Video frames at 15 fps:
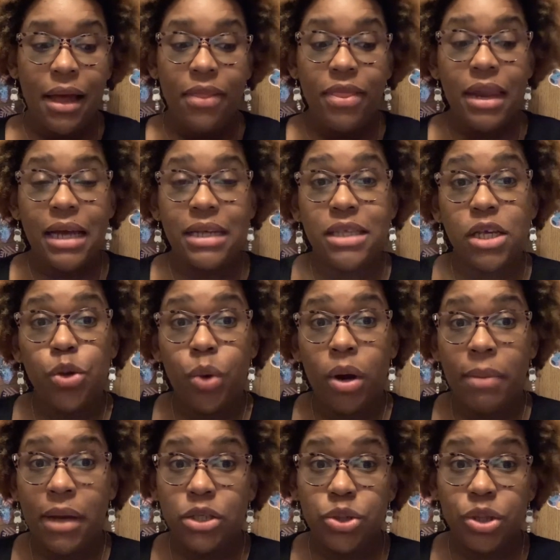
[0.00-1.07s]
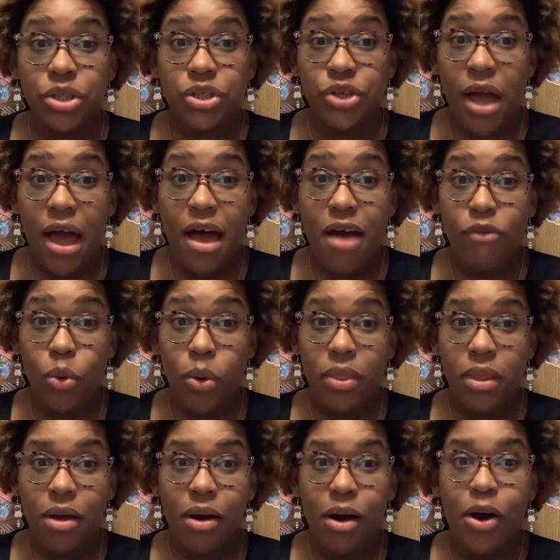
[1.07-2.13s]
The next thing you want to make sure that you have on
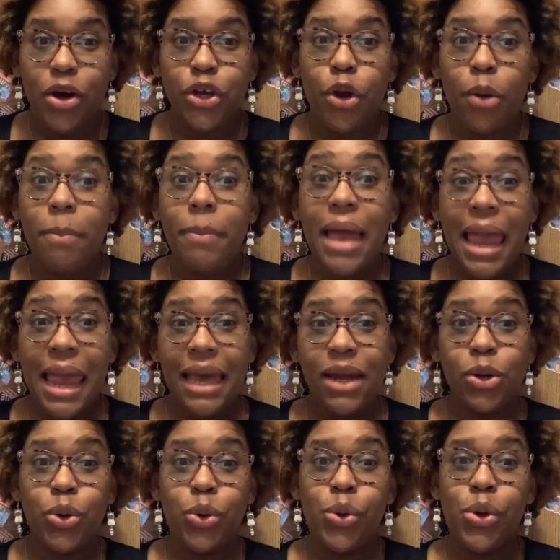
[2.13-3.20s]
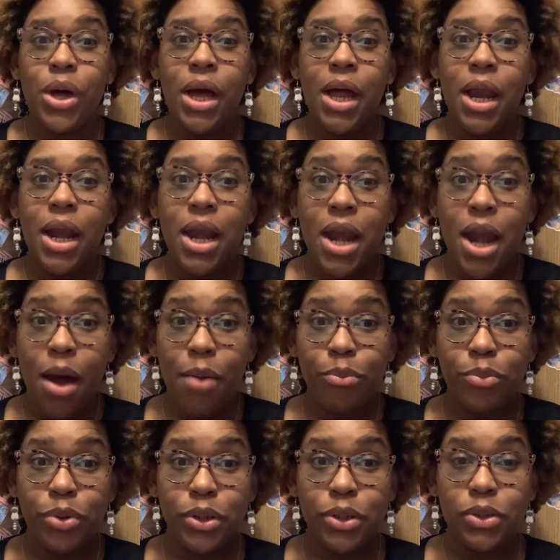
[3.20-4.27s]
there are your panel
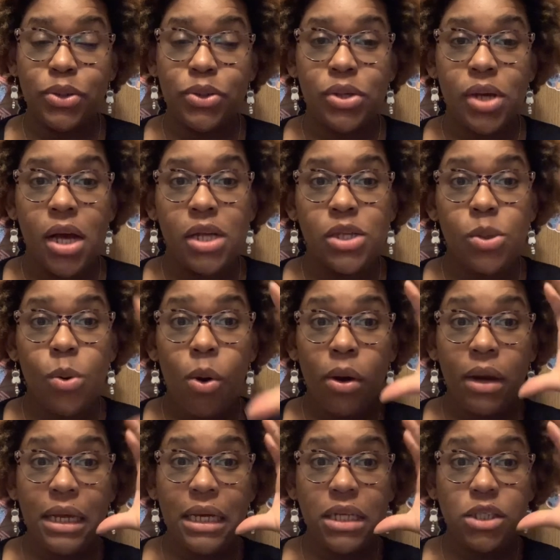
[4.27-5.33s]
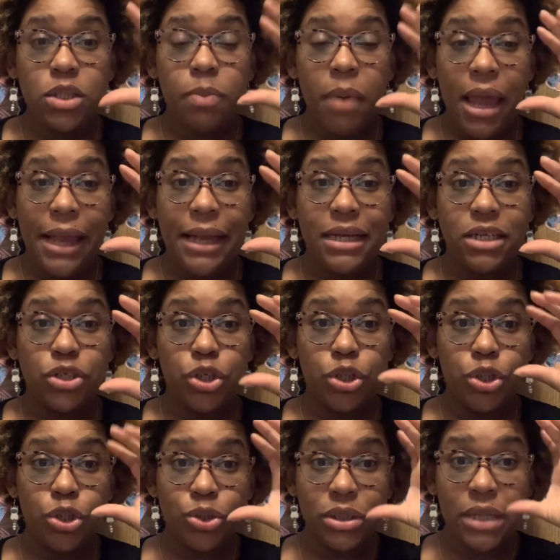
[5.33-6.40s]
numbers. So on each page,
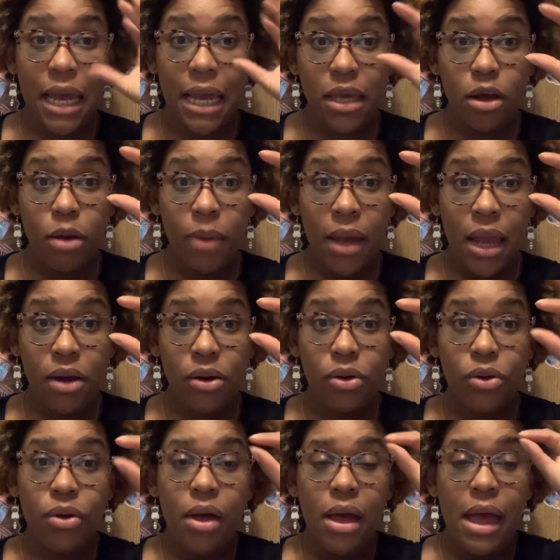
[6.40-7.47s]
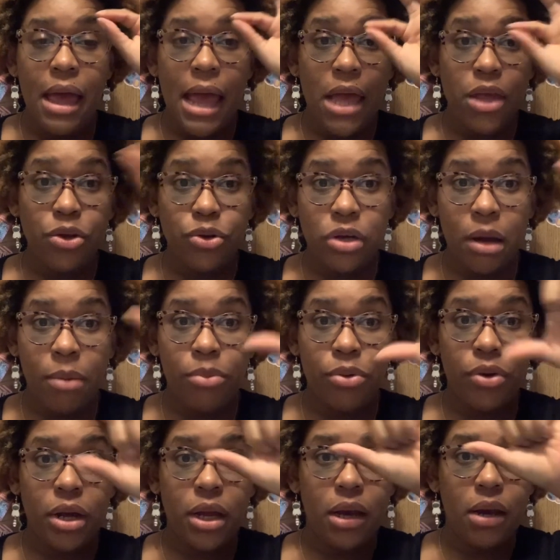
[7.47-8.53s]
you'll take your panel and you'll number
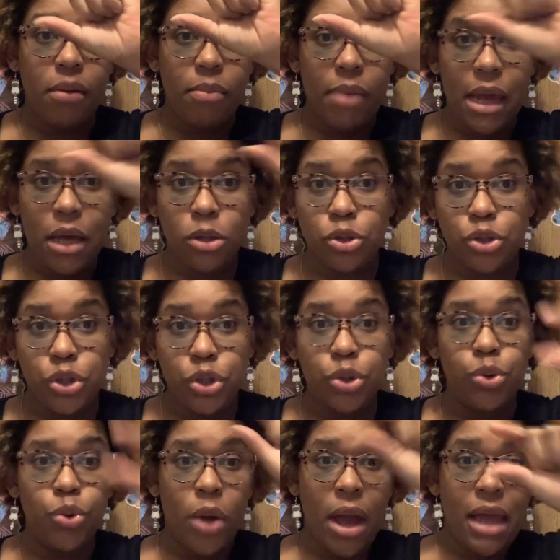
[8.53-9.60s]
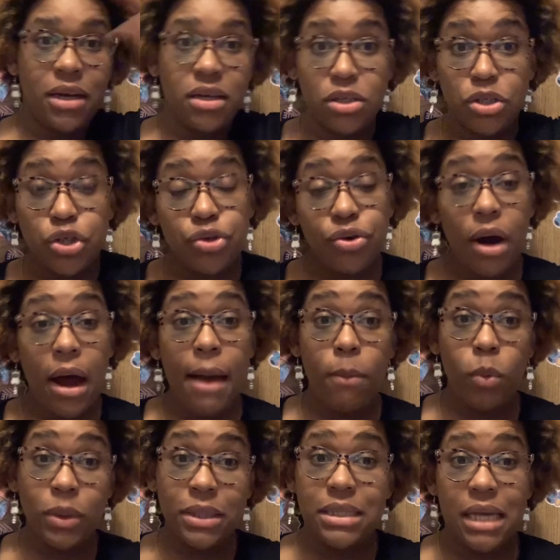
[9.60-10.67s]
it panel 2 and describe
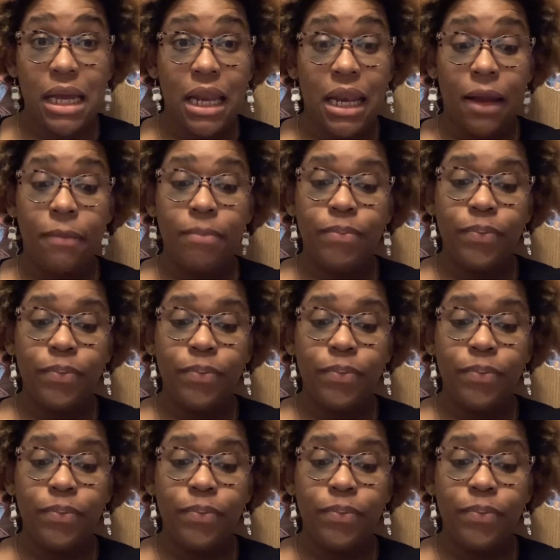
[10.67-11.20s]
what's in it.